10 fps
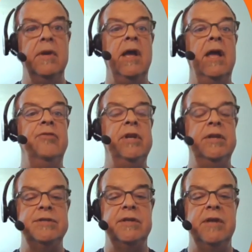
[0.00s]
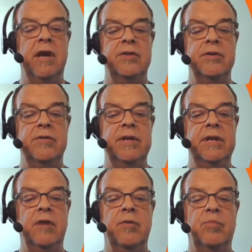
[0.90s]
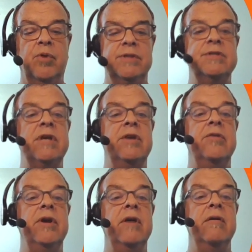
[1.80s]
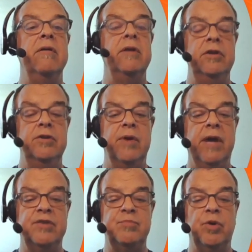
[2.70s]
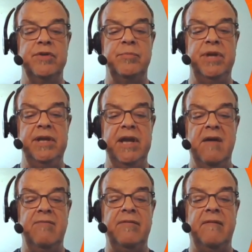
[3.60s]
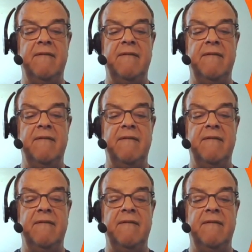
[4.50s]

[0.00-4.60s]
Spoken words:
as it is in the, under the report designer there. You do export to PDF.